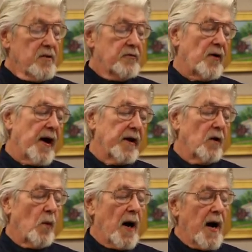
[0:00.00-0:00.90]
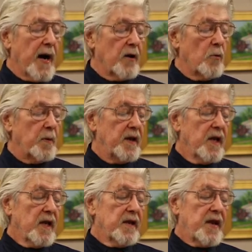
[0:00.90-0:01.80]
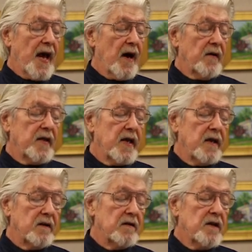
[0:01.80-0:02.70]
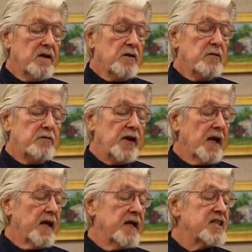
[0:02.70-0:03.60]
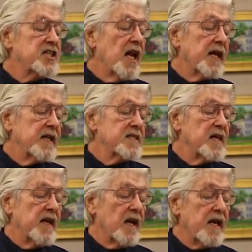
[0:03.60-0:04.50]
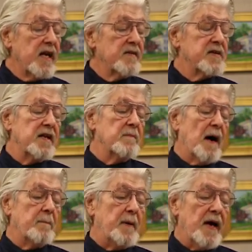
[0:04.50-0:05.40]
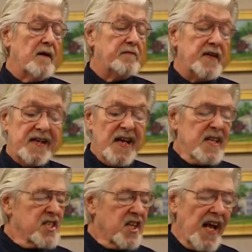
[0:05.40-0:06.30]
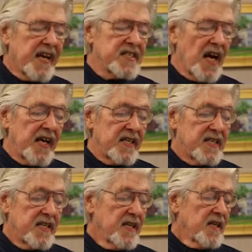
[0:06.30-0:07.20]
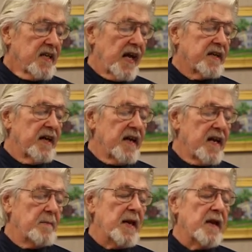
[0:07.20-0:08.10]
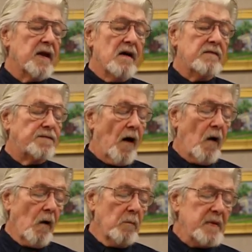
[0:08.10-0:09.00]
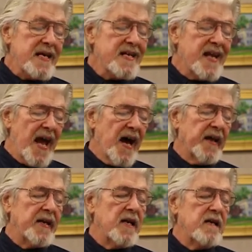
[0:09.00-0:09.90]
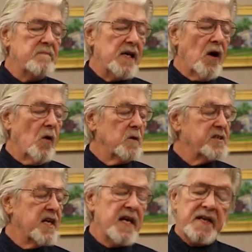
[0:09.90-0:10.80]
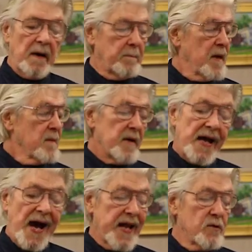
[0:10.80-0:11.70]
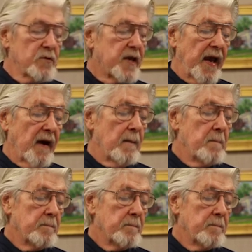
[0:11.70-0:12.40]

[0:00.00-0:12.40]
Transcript: throttle wide open, down the hill, feeling the slickness of the leaves under my bare feet, slick as ice, that could any minute fall me down and leave me all skinned up. But I don't care.